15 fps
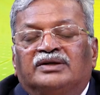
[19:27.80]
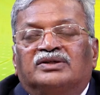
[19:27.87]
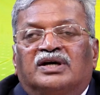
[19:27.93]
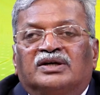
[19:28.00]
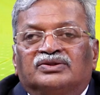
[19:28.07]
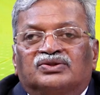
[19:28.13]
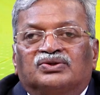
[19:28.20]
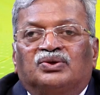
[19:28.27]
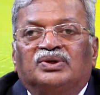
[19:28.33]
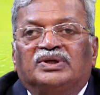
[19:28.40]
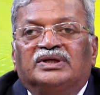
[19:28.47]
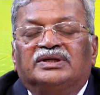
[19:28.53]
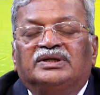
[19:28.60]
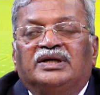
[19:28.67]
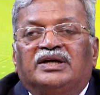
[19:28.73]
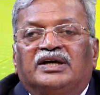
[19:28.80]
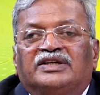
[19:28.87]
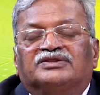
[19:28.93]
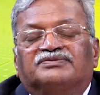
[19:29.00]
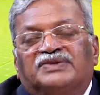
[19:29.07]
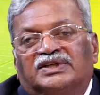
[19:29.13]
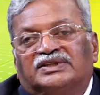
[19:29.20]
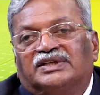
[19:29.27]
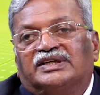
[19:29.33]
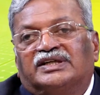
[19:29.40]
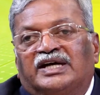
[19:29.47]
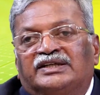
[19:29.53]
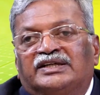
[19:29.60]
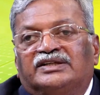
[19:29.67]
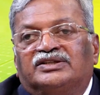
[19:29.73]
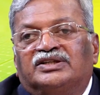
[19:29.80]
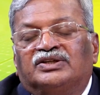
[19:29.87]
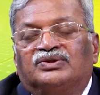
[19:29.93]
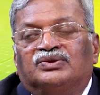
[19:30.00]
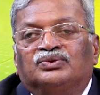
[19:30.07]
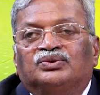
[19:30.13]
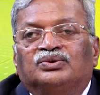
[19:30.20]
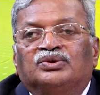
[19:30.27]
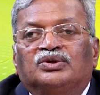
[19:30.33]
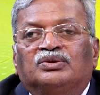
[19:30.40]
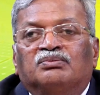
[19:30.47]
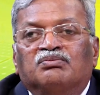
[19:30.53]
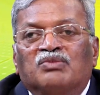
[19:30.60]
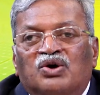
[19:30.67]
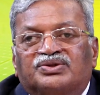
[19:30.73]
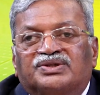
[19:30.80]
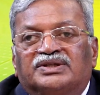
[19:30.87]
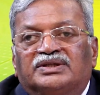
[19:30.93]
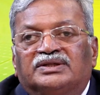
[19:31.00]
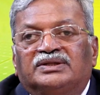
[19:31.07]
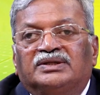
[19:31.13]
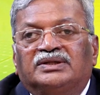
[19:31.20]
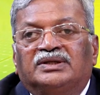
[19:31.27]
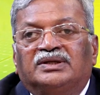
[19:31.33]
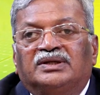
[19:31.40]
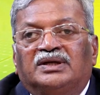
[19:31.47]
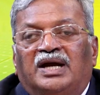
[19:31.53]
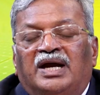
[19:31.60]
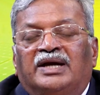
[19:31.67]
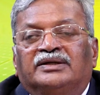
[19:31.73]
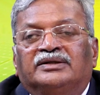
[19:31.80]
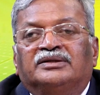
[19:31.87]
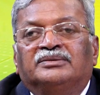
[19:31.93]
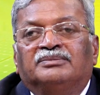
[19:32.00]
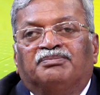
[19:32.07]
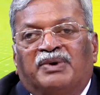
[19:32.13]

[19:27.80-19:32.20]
and controller is further connected to motor and